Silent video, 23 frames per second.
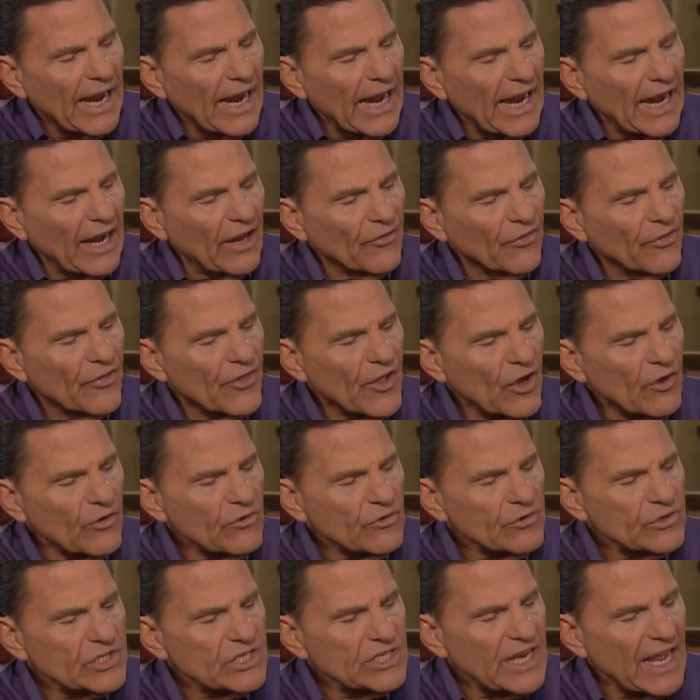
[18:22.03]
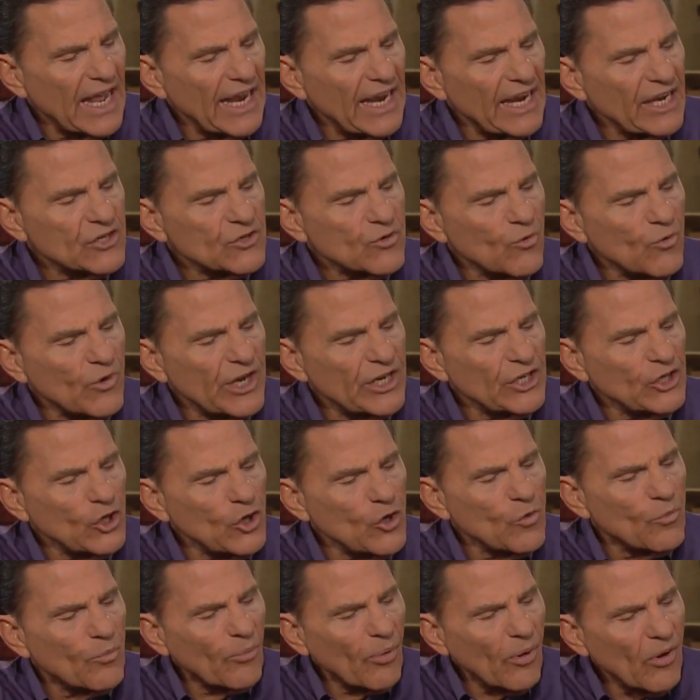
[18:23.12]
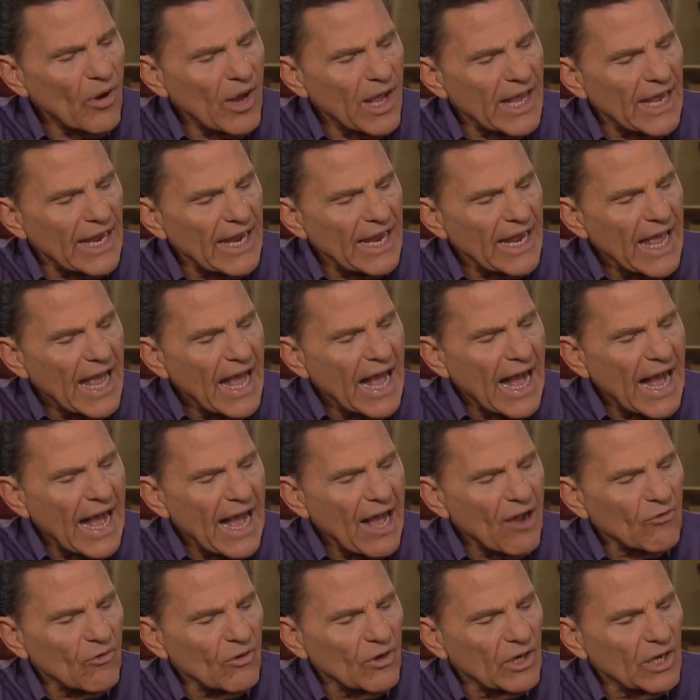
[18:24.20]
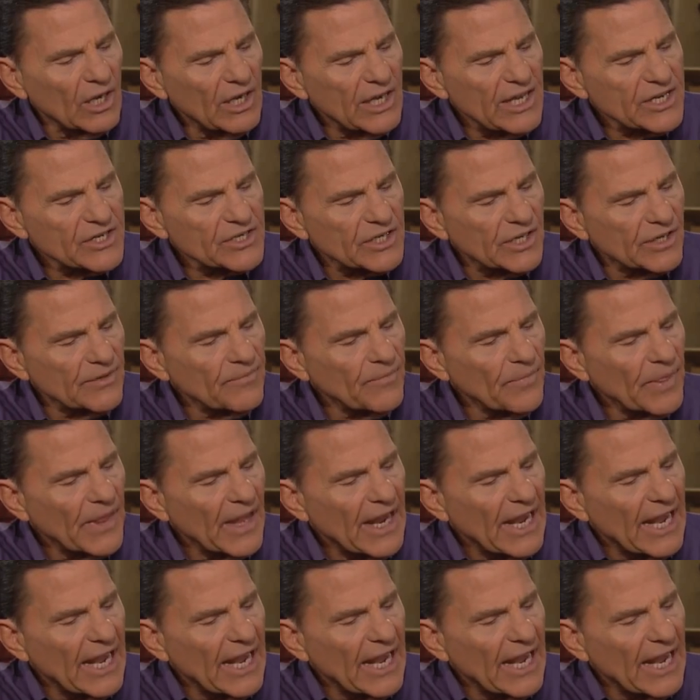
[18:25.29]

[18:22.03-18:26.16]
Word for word: In those days when you pray, I will listen.